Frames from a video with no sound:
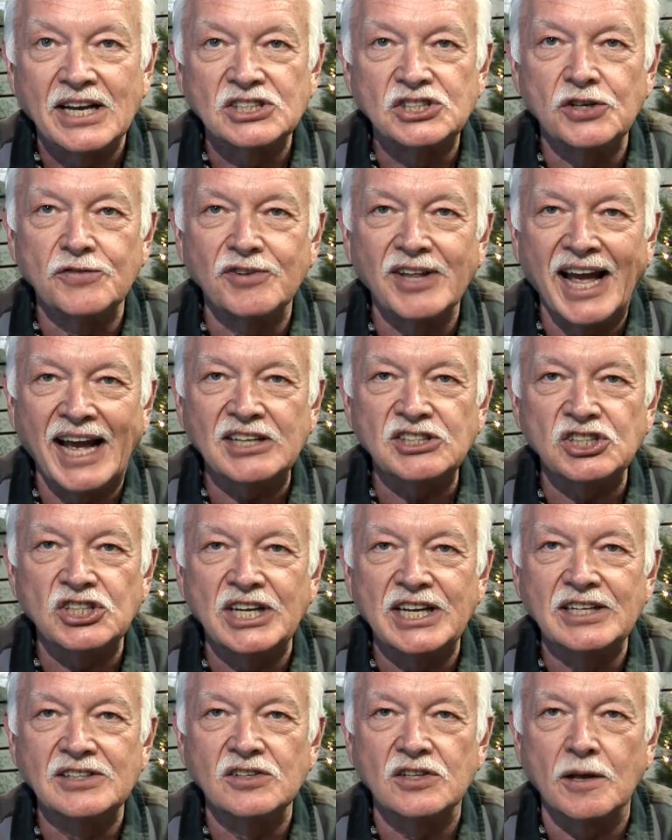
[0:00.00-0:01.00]
you've latched
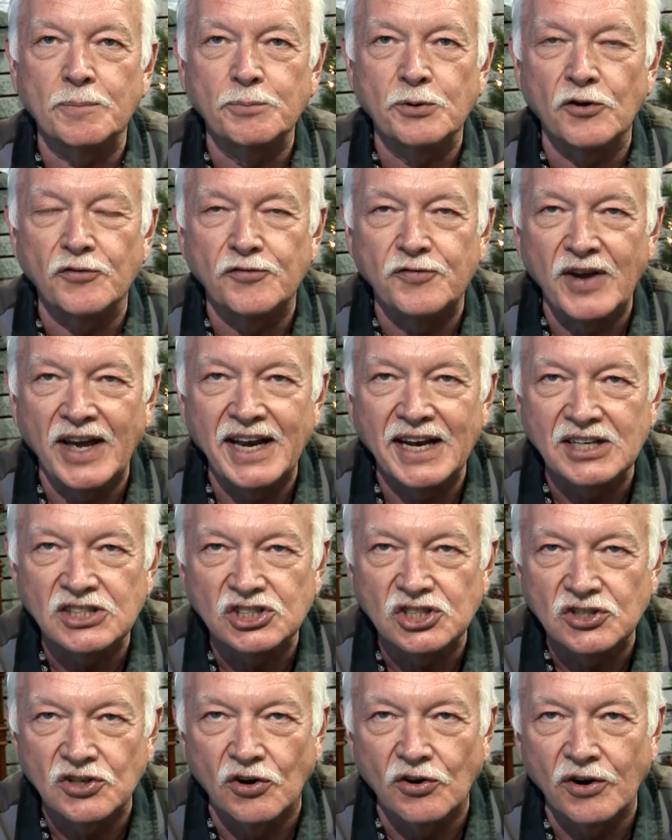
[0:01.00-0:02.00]
into the prophetic
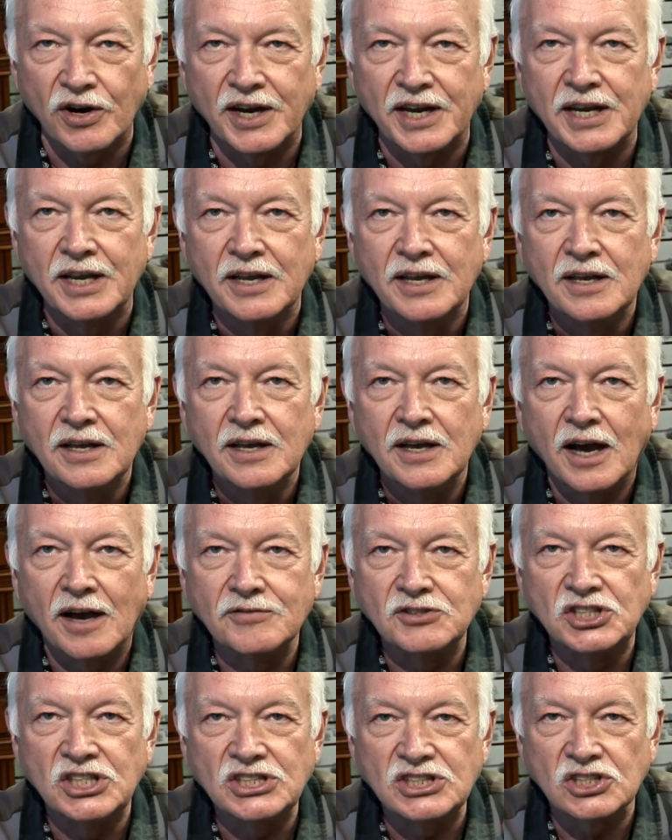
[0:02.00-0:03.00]
story of
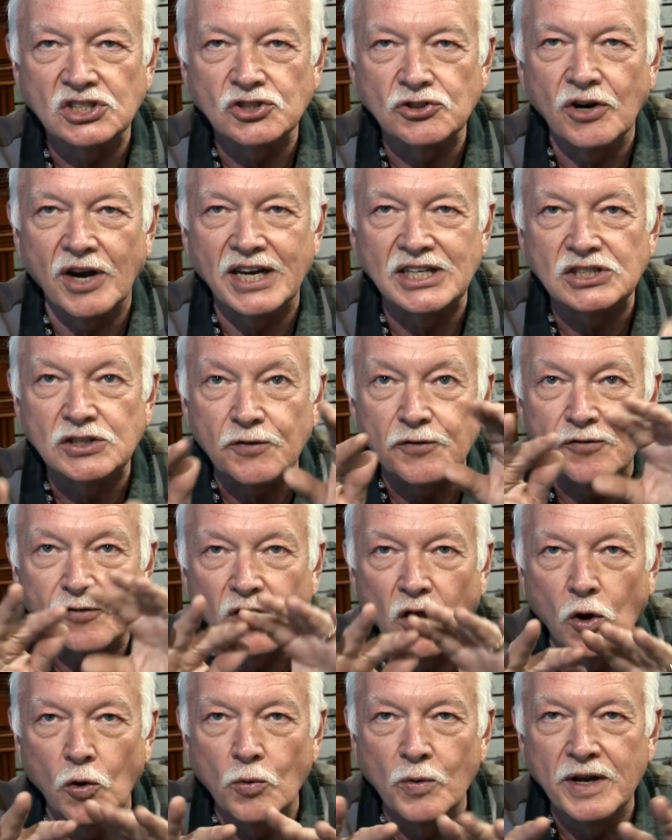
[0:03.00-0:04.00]
Jesus Christ
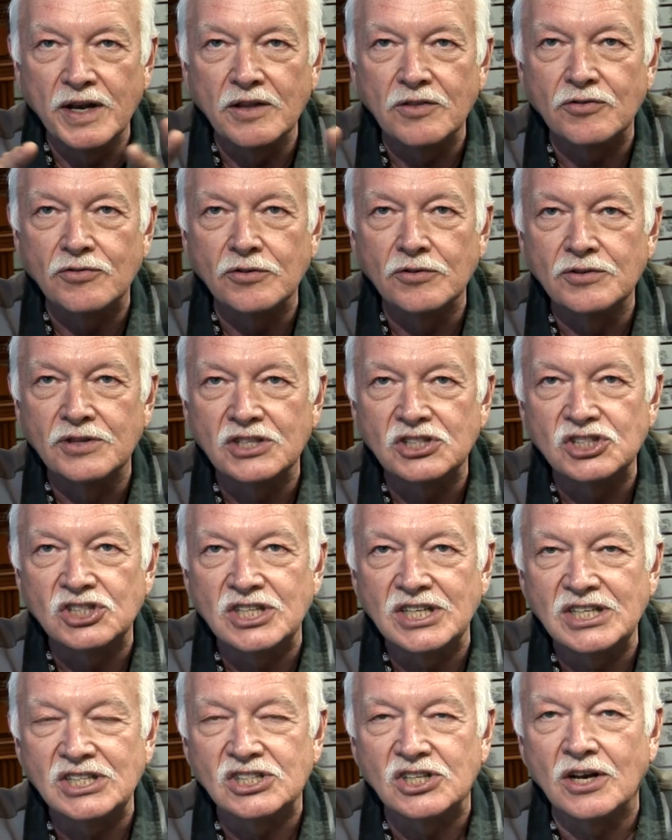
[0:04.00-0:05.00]
flowing through the
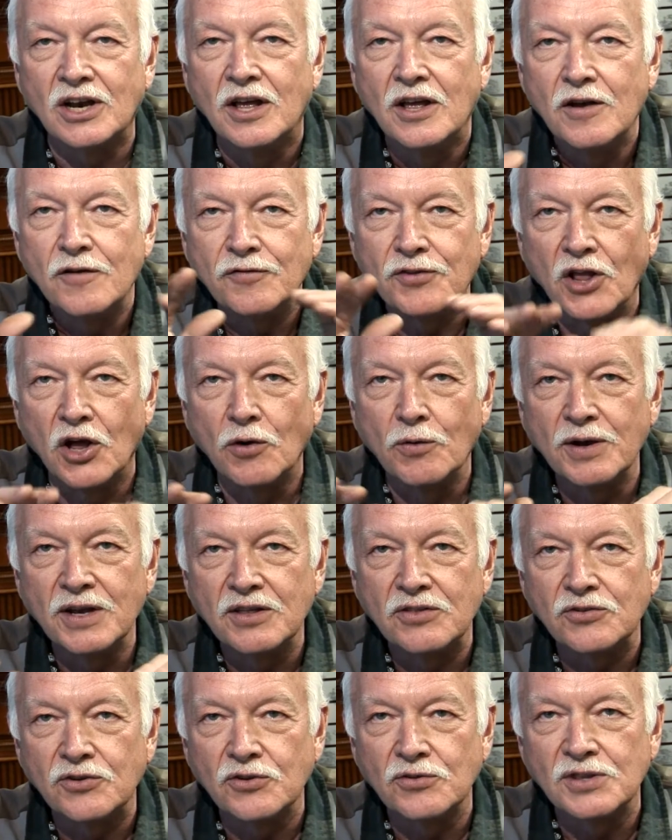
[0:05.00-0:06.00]
season, flowing
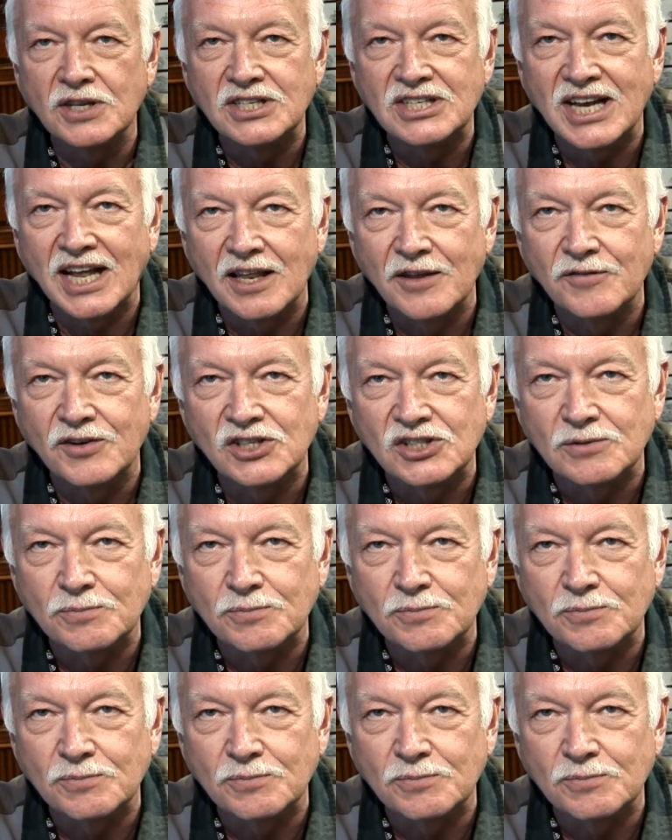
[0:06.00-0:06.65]
through the television